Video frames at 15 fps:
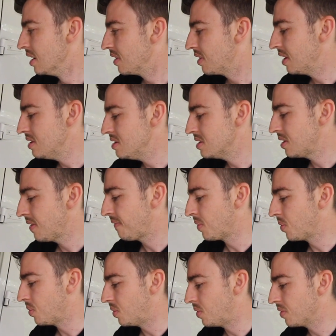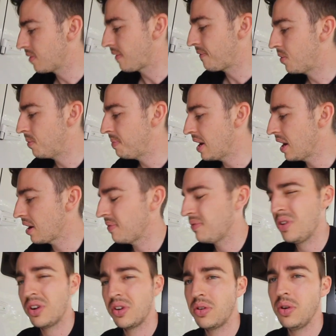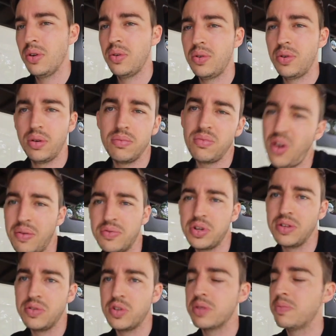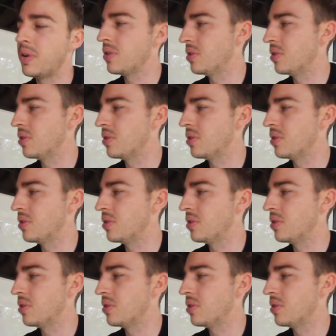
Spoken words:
These for the 4-pack, if you've got a 2-door, obviously you just buy